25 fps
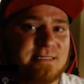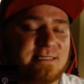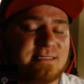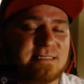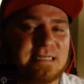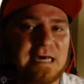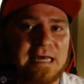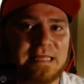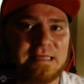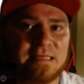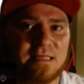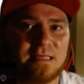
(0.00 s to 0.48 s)
It's
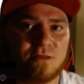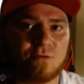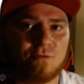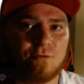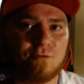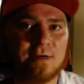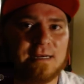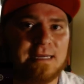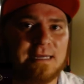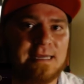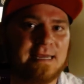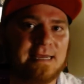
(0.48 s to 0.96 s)
got the
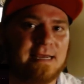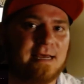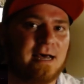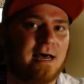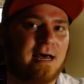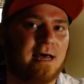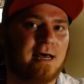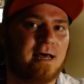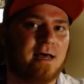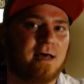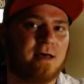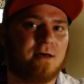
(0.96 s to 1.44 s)
three
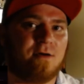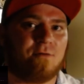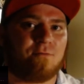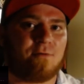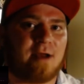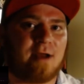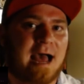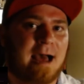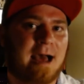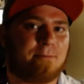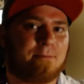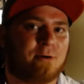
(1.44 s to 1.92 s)
uh,
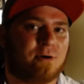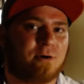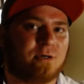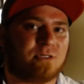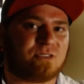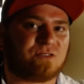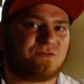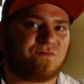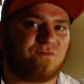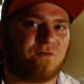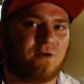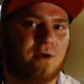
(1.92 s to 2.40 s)

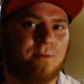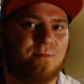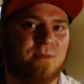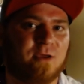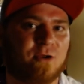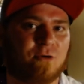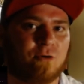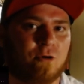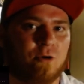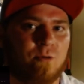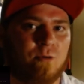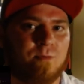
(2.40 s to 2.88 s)
rappers from the
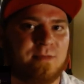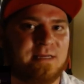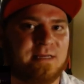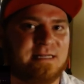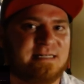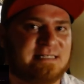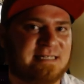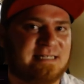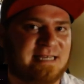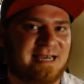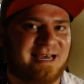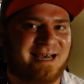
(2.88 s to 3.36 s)
group B
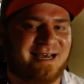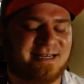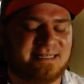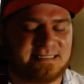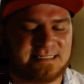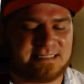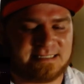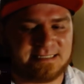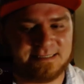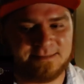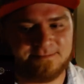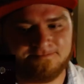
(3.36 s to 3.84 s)
T
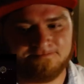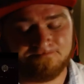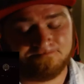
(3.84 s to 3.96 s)
S.